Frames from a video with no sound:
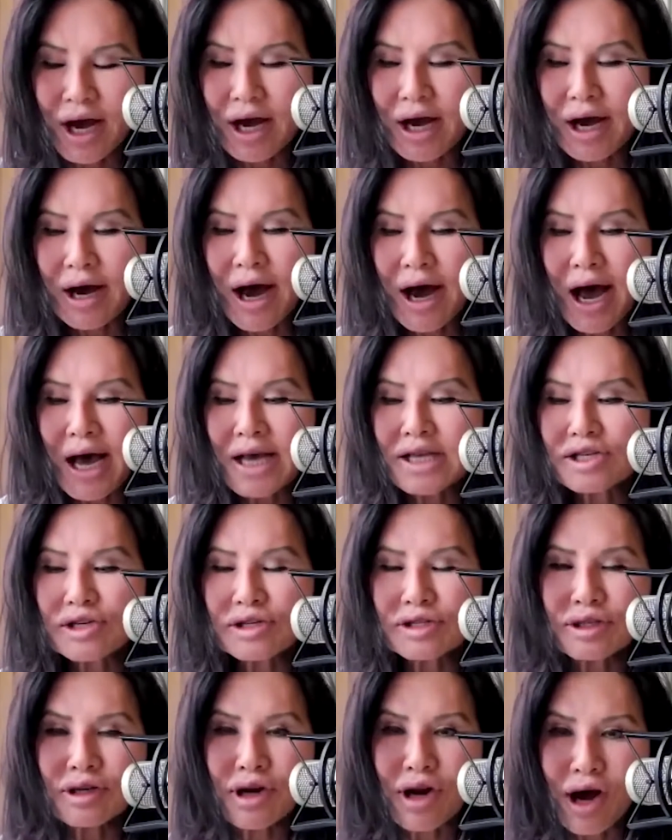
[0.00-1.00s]
I
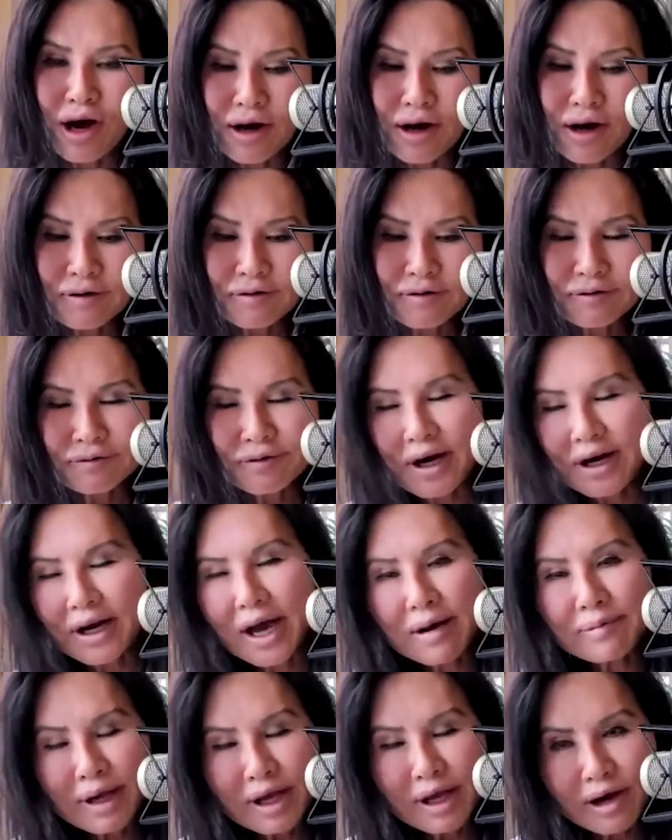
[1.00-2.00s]
just love
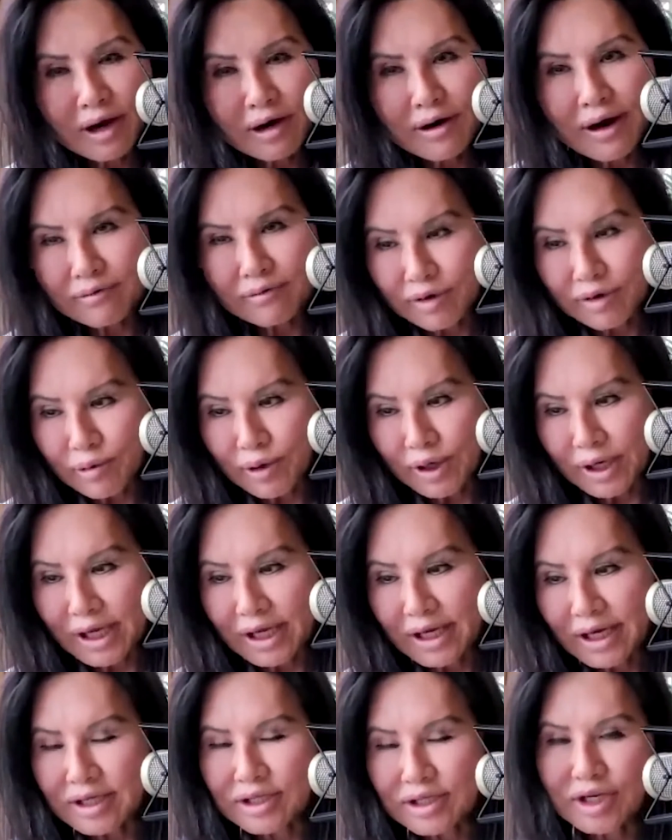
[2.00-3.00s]
coming here every
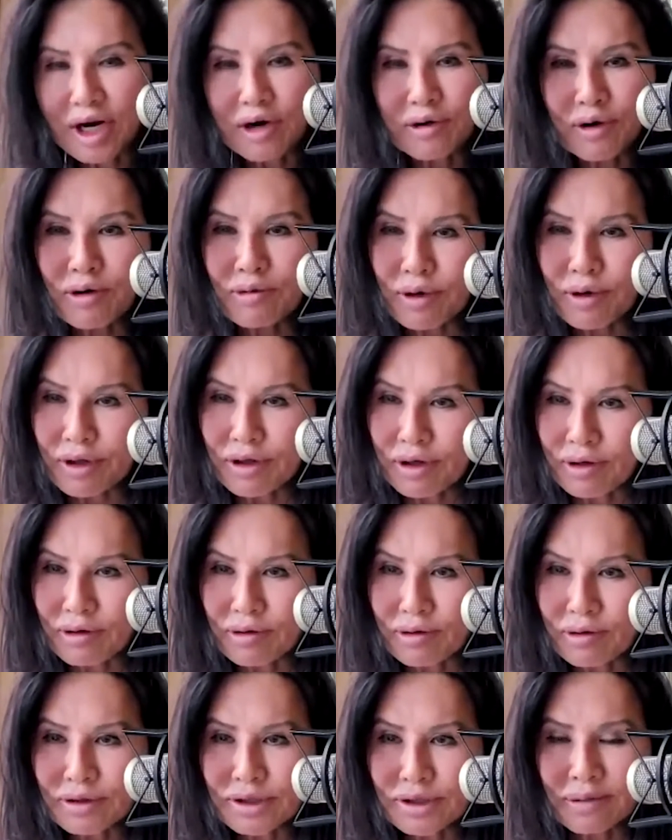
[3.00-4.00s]
week, sharing with
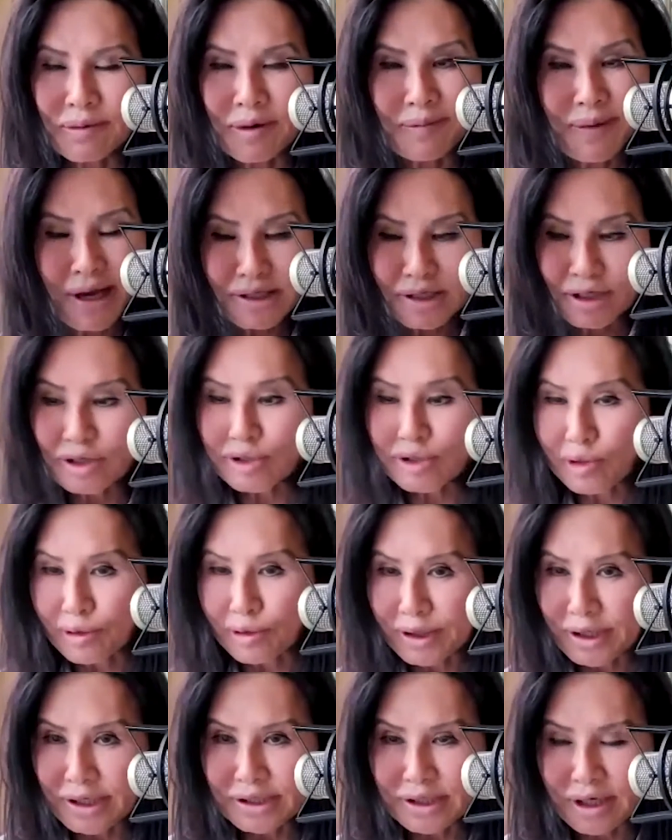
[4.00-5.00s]
you some amazing
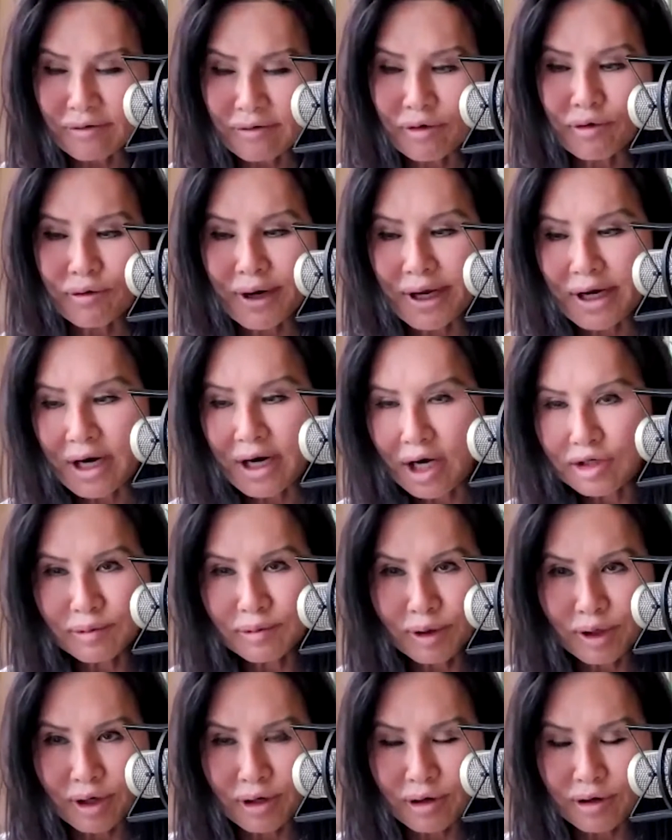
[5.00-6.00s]
stories of great
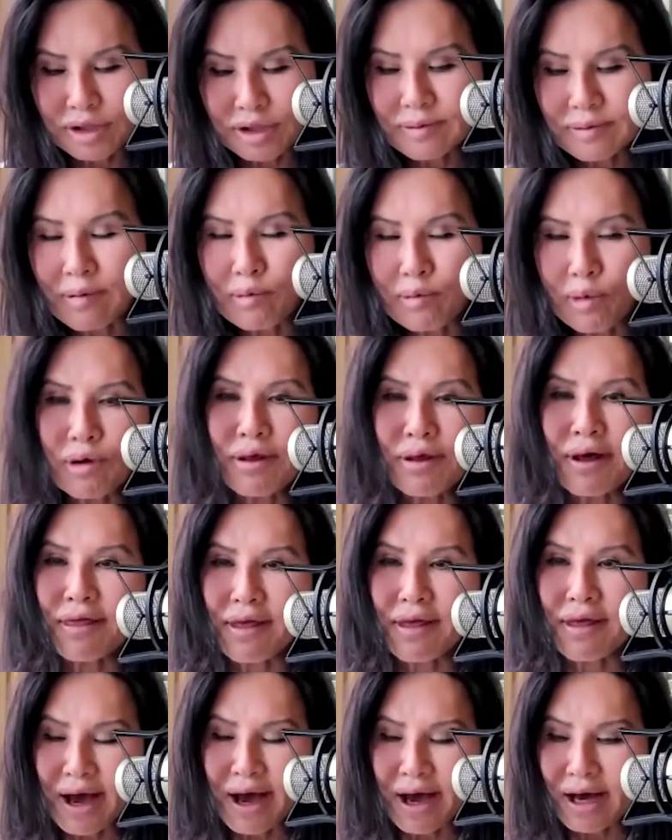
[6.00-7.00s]
entrepreneurs, but more than
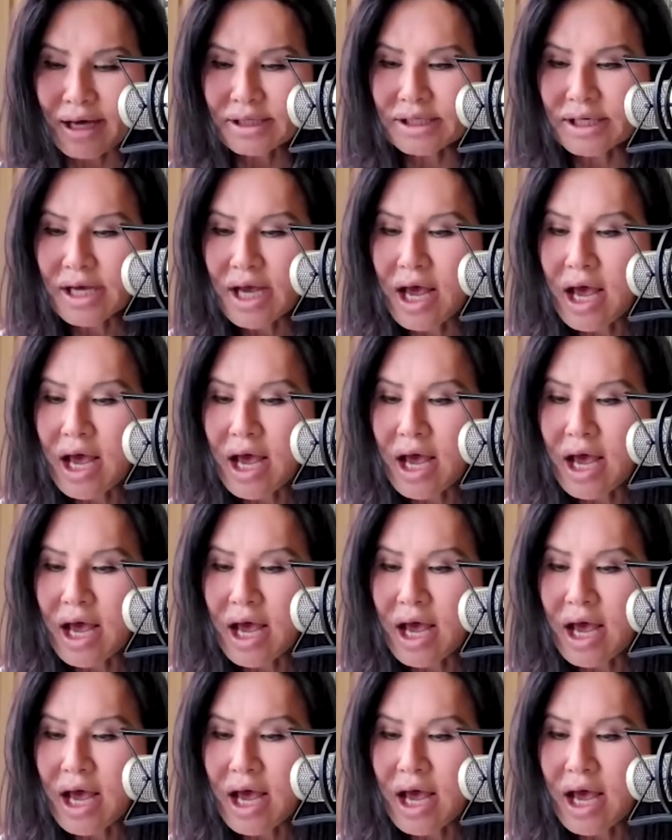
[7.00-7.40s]
that,